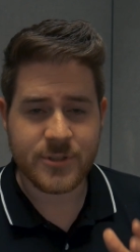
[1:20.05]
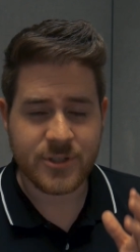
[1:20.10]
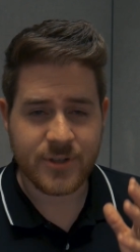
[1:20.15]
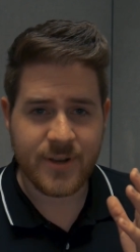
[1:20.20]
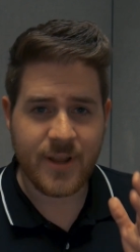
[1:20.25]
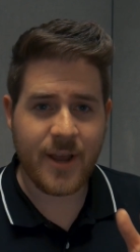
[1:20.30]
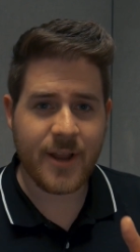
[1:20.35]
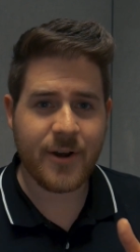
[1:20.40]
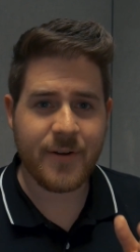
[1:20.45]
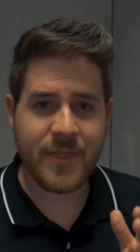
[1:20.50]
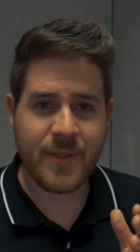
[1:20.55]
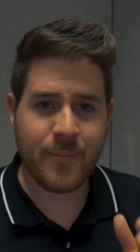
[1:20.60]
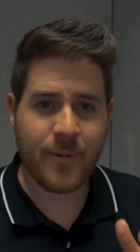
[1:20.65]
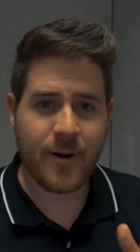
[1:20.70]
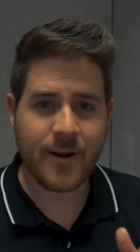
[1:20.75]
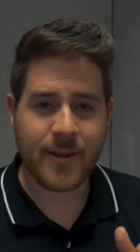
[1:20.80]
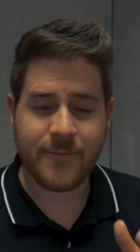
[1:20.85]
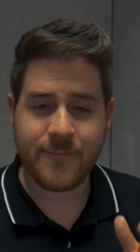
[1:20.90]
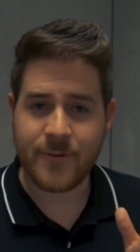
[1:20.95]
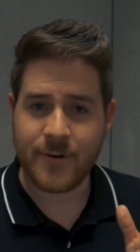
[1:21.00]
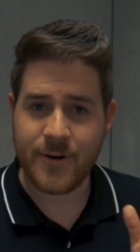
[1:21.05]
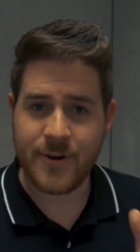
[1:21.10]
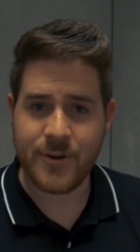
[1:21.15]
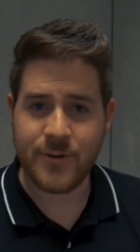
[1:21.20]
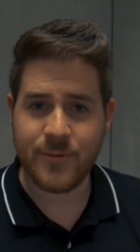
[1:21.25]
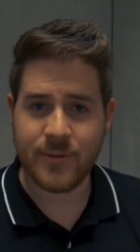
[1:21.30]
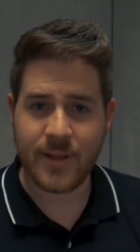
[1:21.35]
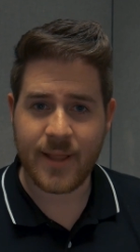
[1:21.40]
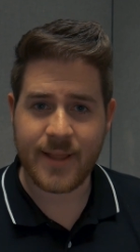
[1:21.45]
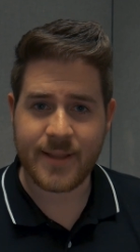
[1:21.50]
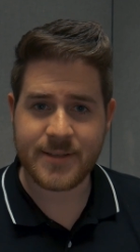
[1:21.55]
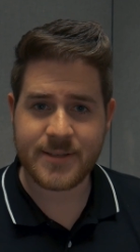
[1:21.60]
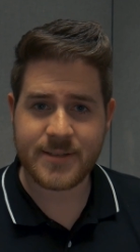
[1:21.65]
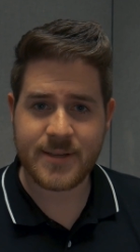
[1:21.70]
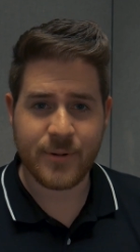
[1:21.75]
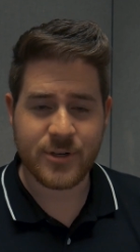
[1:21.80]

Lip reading: So now you're in the market for a new lens,